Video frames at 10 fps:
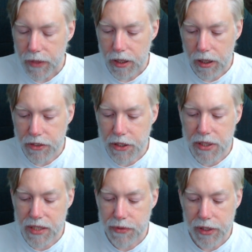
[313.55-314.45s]
I've used
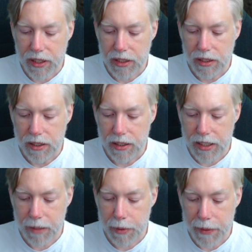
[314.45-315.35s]
this for a
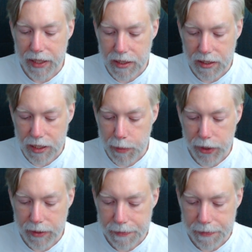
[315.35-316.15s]
couple of weeks at this point.